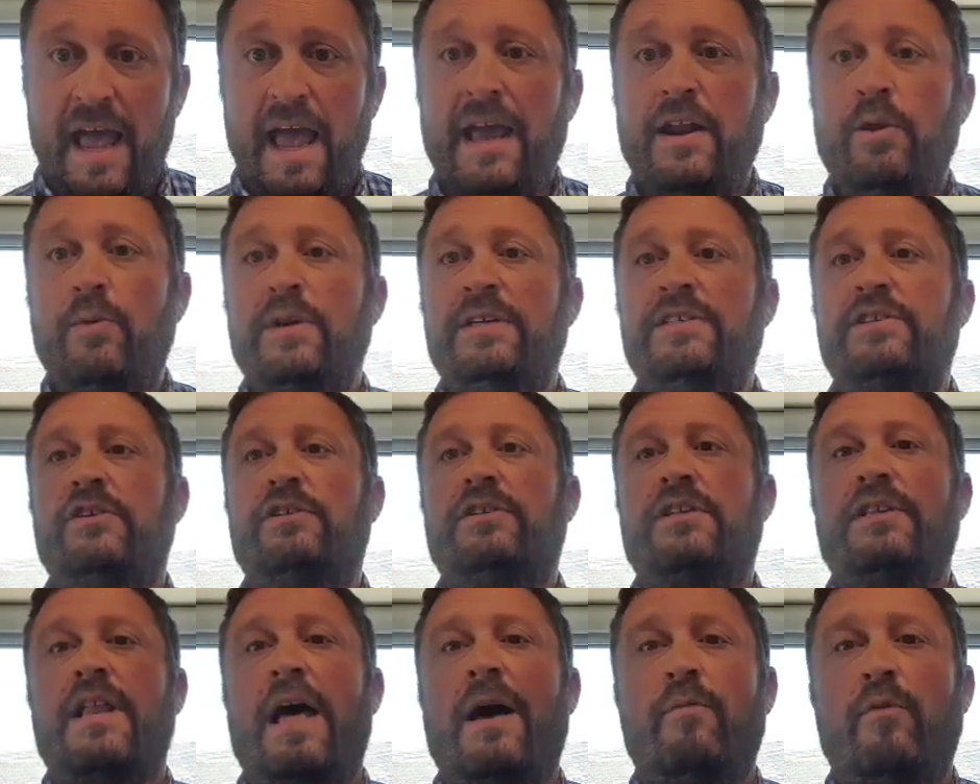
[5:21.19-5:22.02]
Anyways,
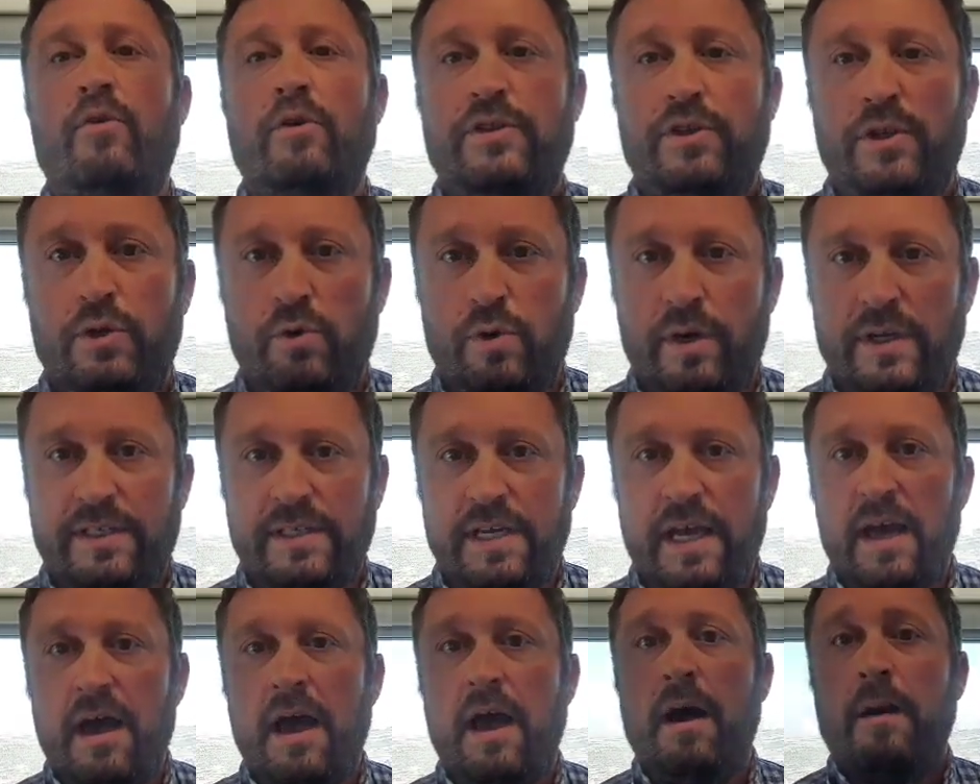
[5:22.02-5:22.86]
there's a lot more to it,
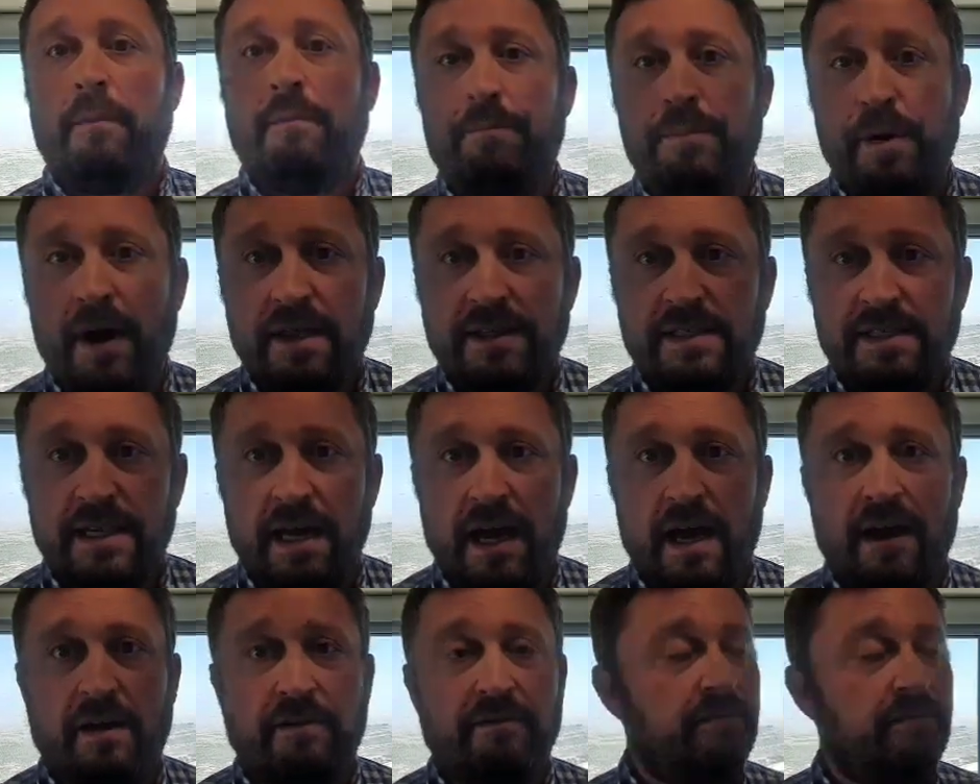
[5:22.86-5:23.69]
but
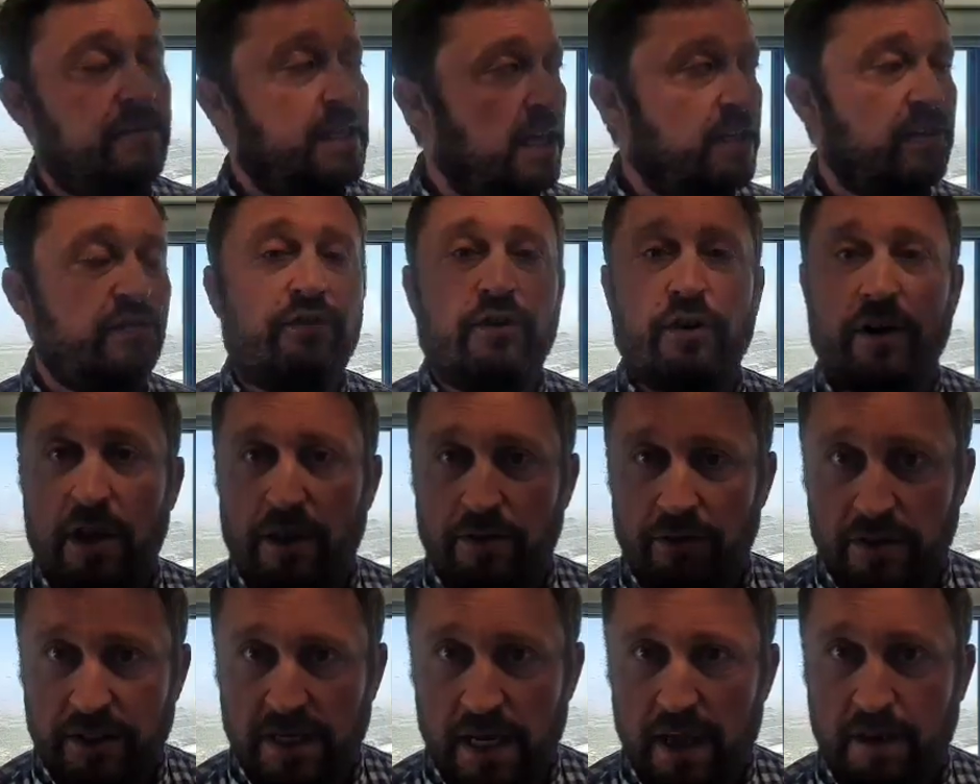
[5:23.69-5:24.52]
that's for
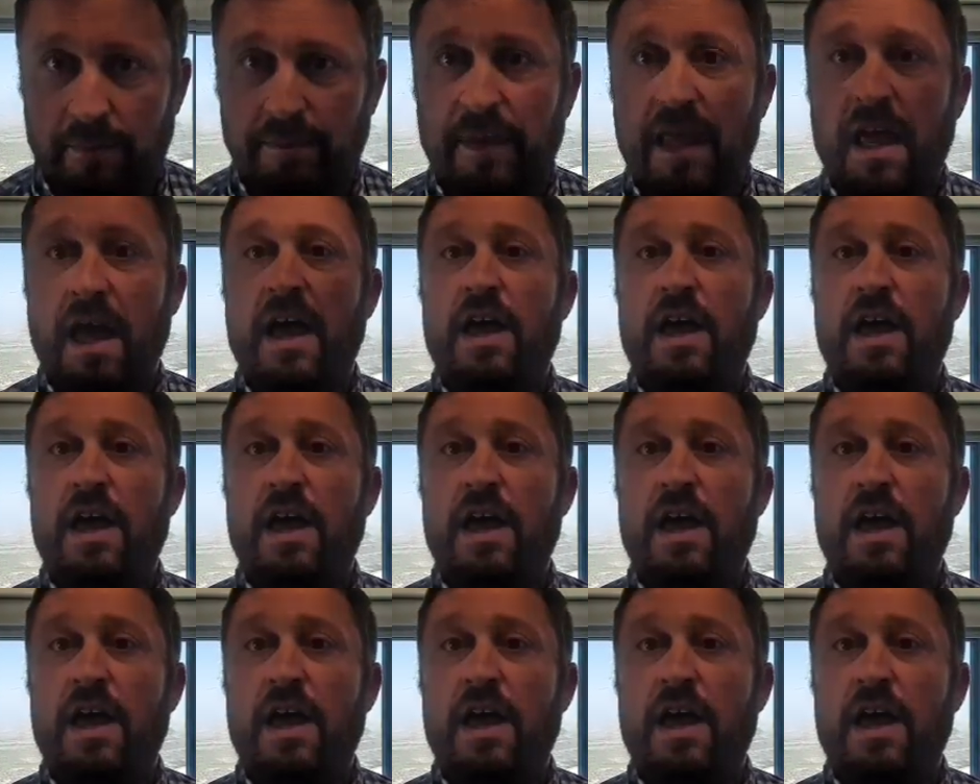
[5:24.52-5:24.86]
another time.